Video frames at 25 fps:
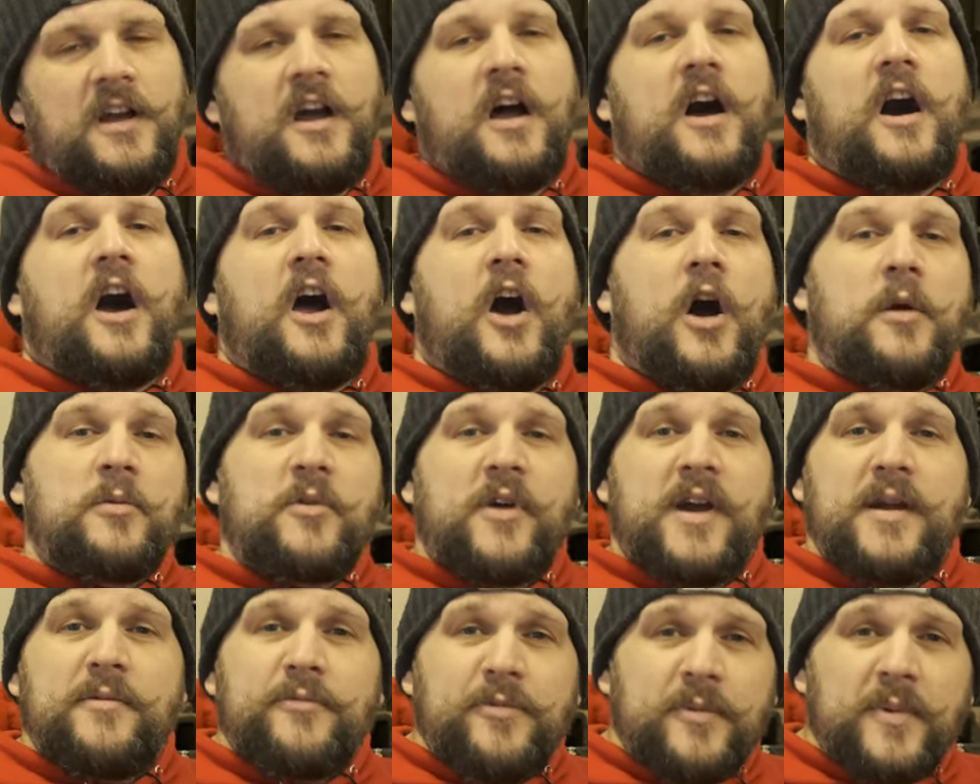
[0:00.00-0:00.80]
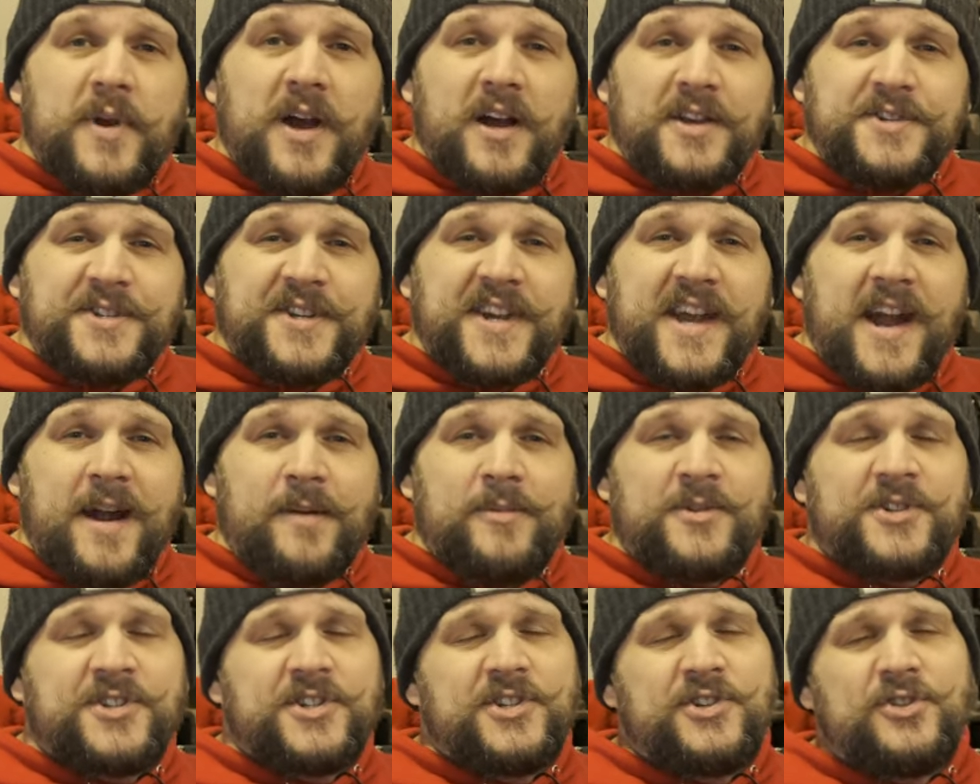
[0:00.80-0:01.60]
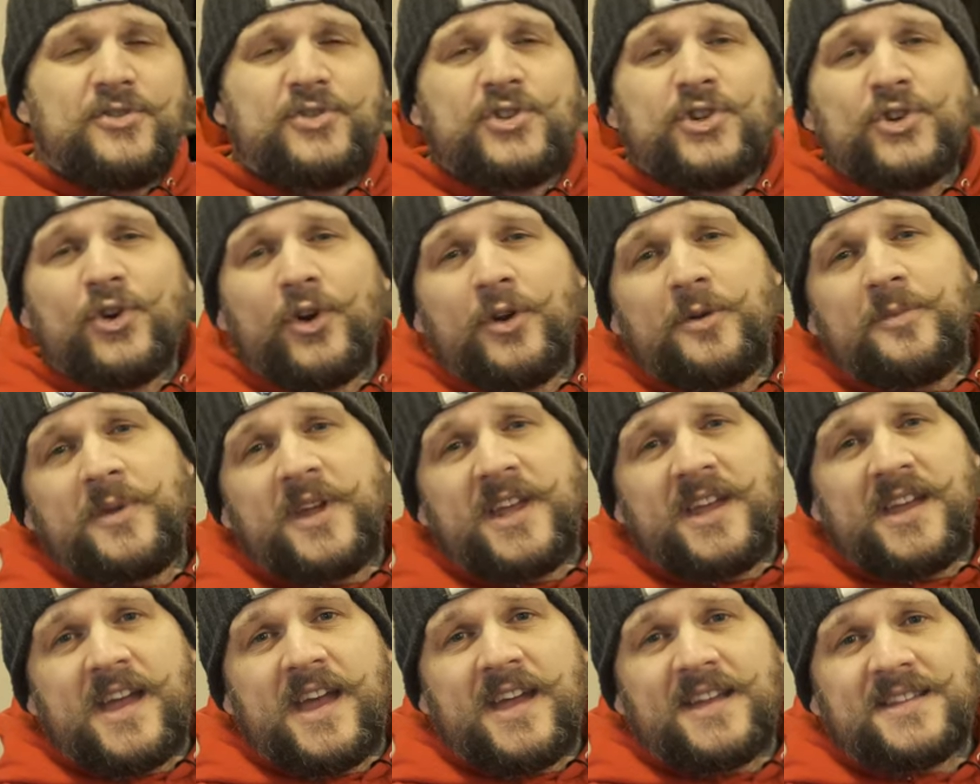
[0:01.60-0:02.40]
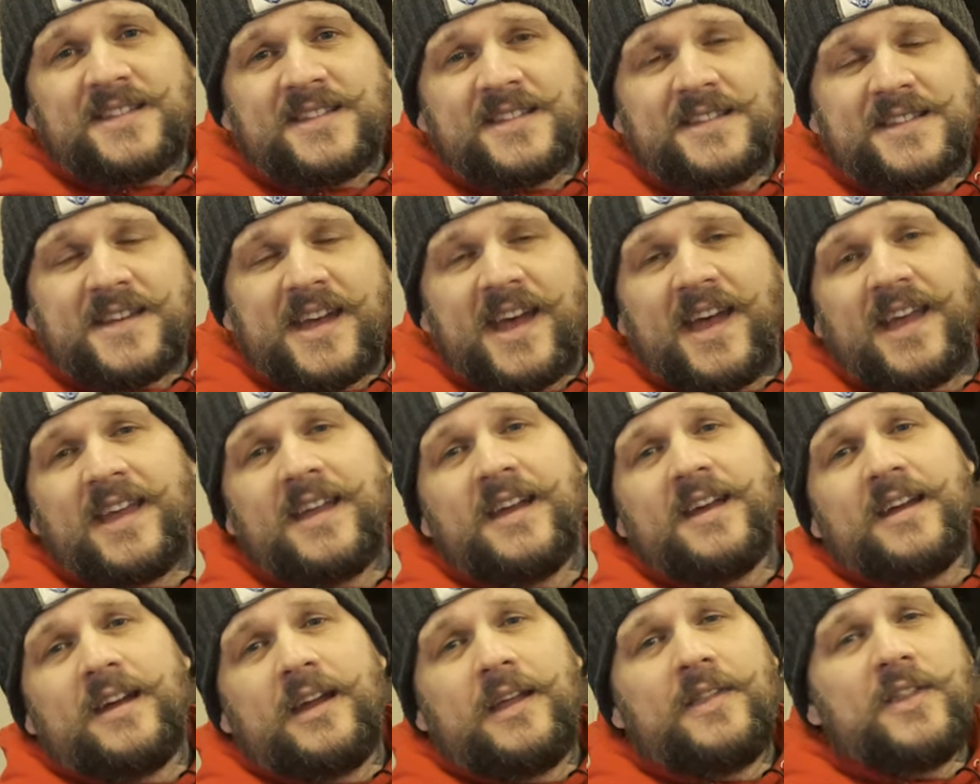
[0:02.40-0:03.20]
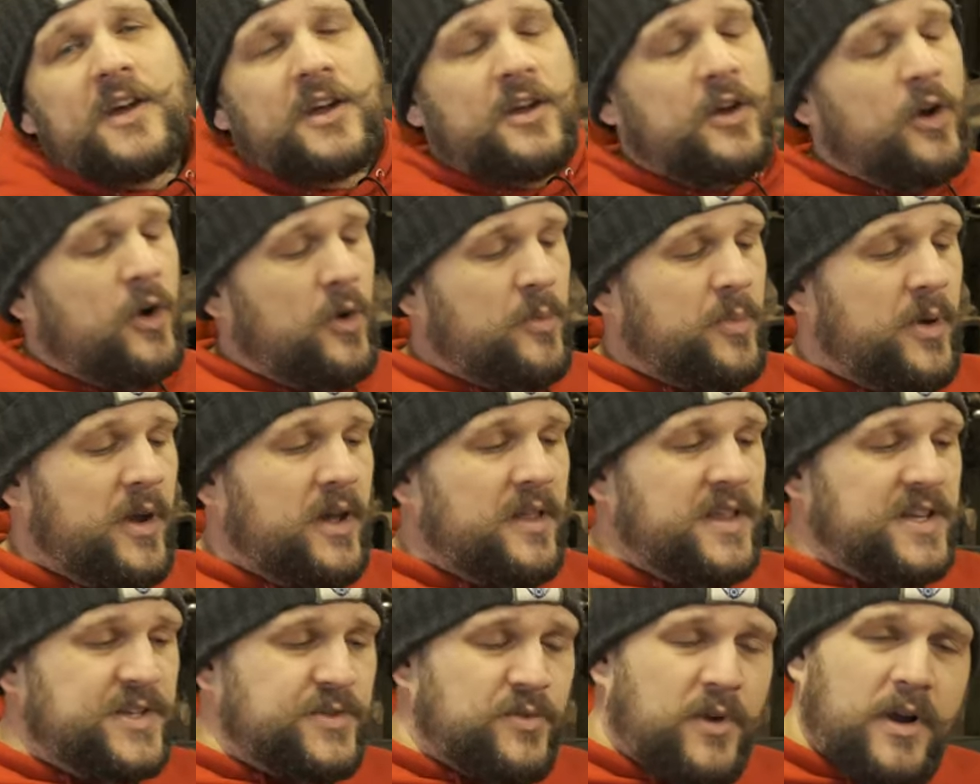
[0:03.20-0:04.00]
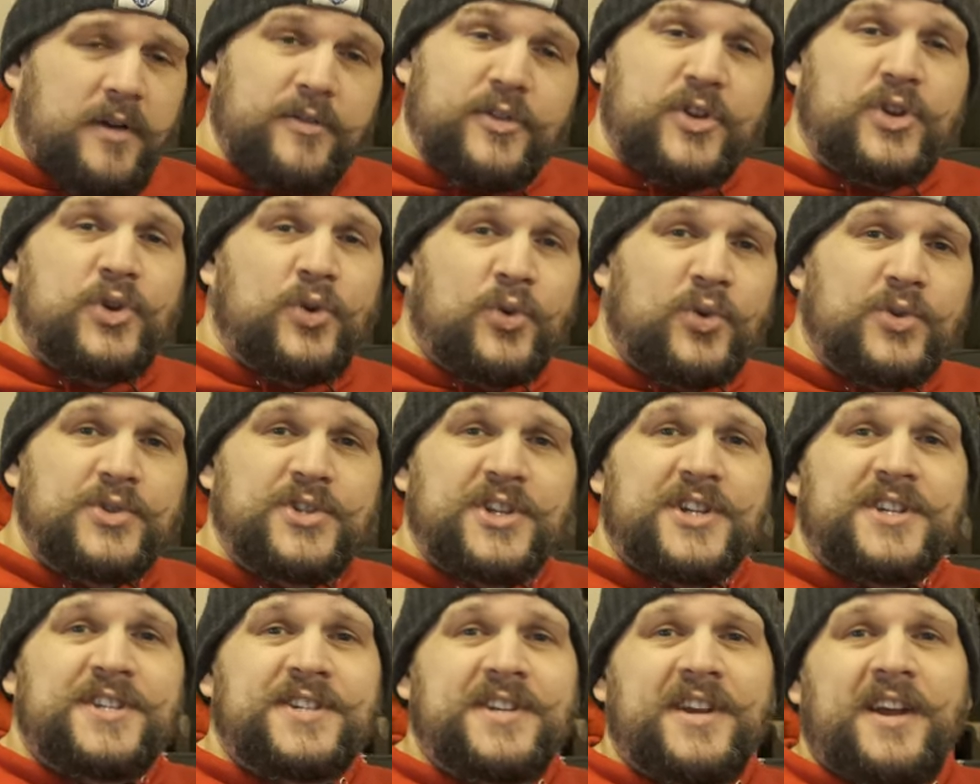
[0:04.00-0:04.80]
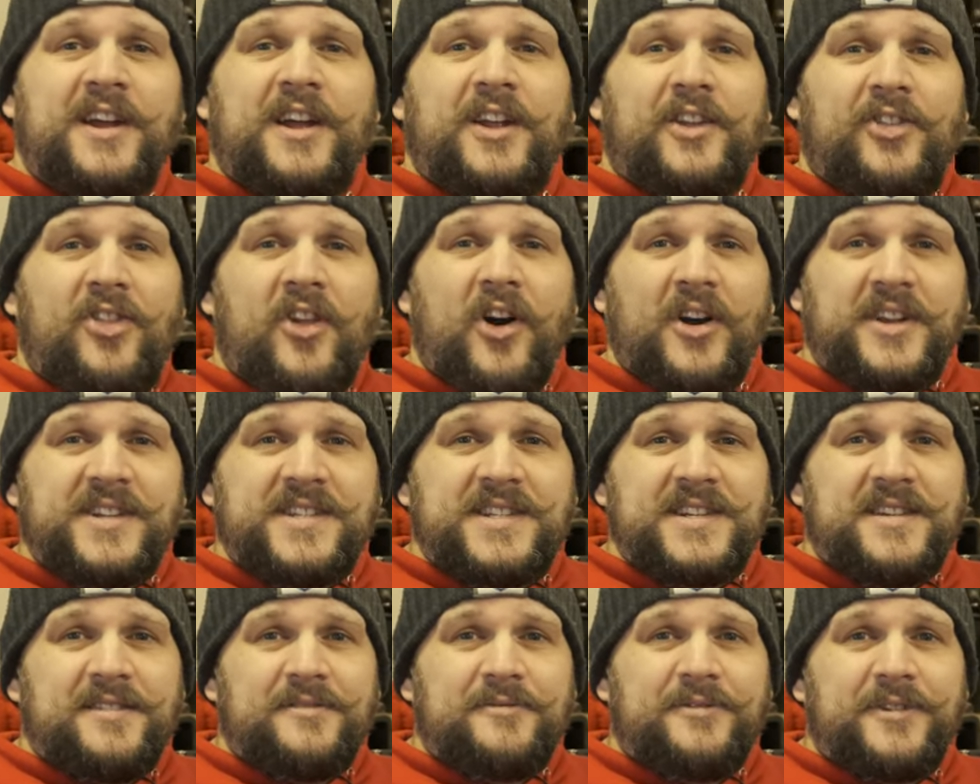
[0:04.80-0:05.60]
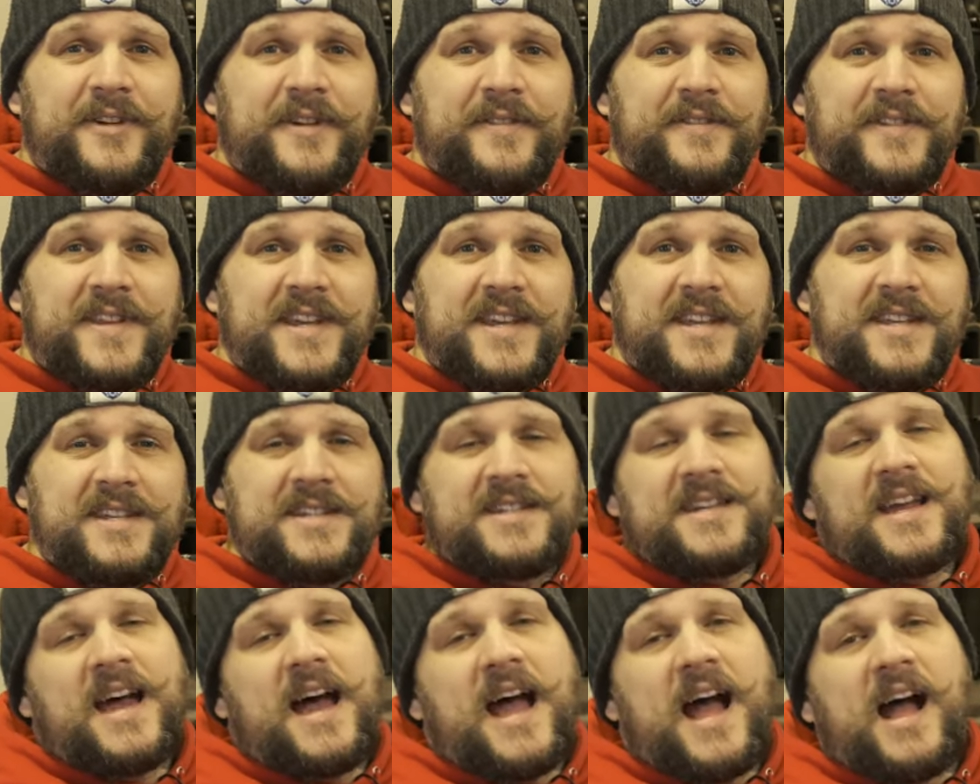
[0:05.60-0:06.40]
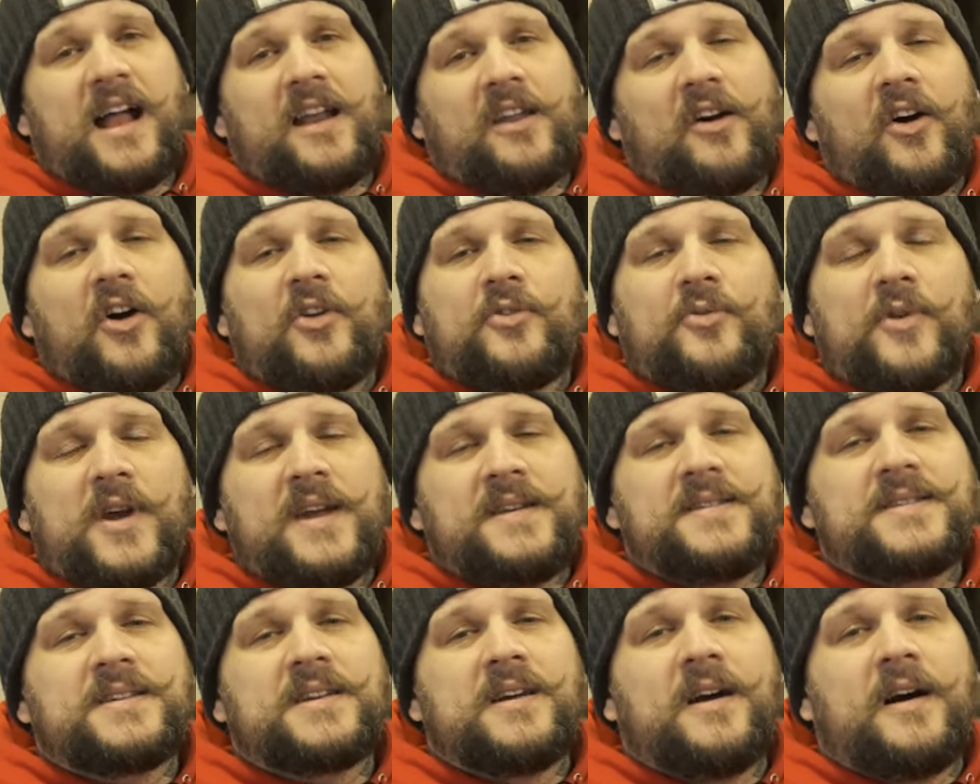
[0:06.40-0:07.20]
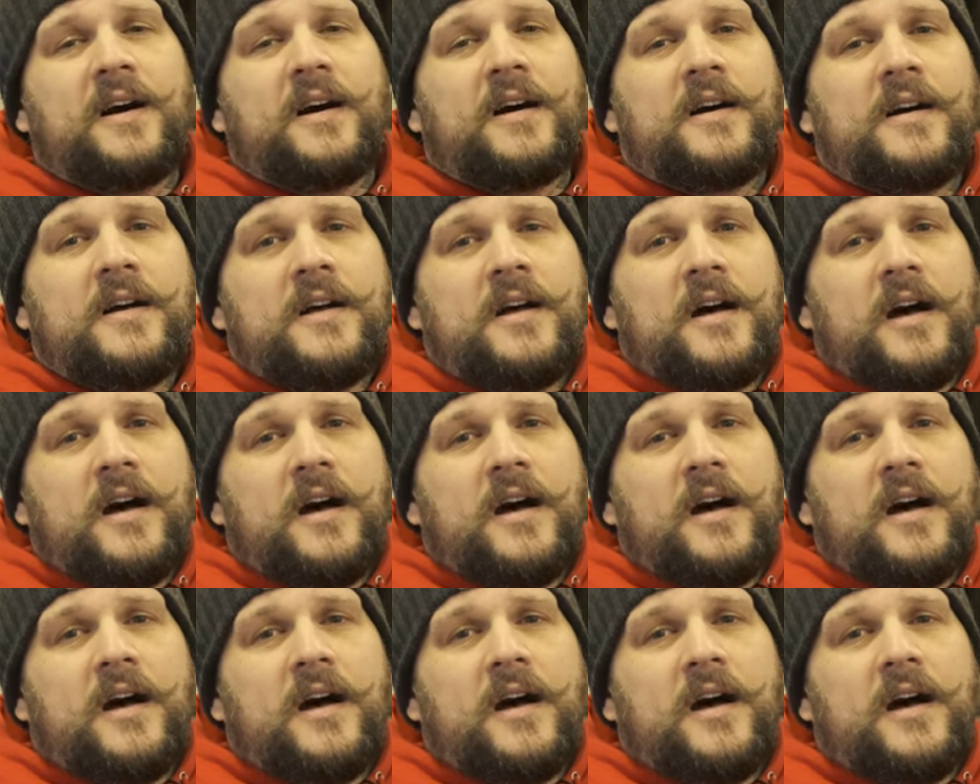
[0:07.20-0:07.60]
Hi, I'm Graham from Castle Cameras, and you join me here today in the cockpit of this rather gorgeous nineteen fifties Allard race car.